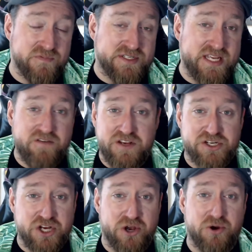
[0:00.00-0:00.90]
TV
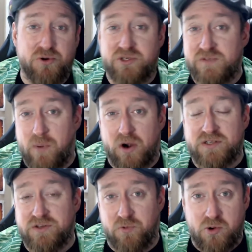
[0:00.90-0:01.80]
show sparks
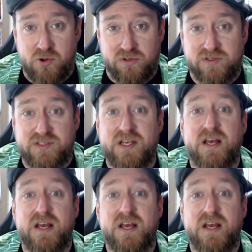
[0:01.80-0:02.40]
and rolls,